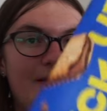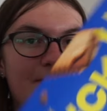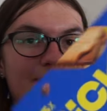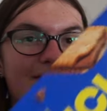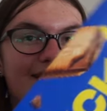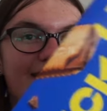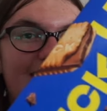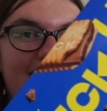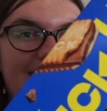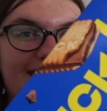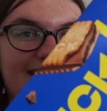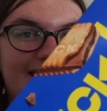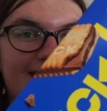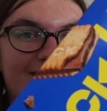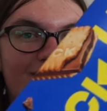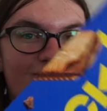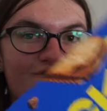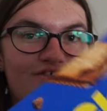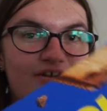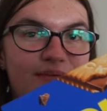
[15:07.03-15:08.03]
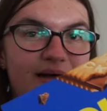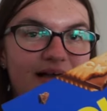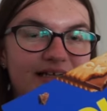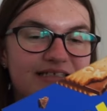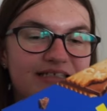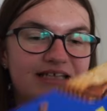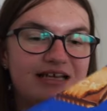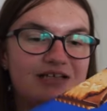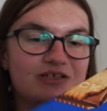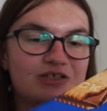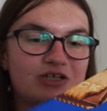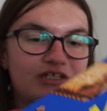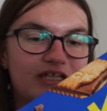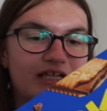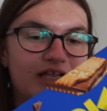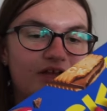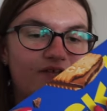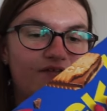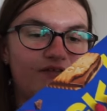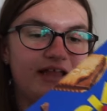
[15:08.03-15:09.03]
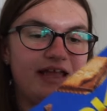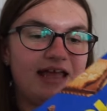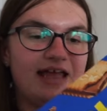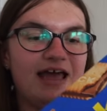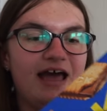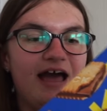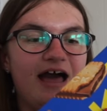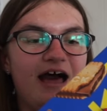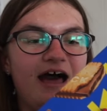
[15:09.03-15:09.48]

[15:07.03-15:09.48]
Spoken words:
But yes, I got 3 packs of these because they're lovely.